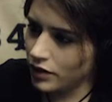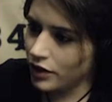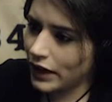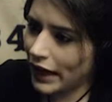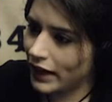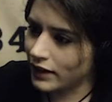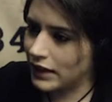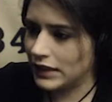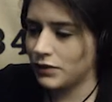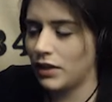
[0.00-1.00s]
Newgate!
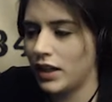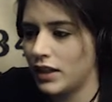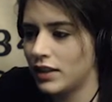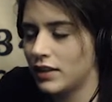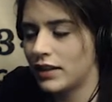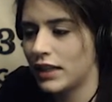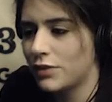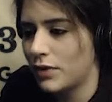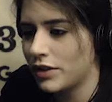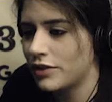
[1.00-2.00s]
That's where
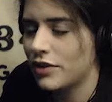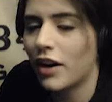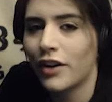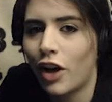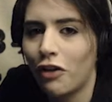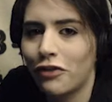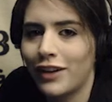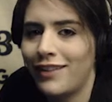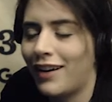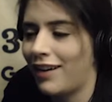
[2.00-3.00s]
you start off
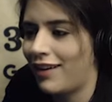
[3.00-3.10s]
in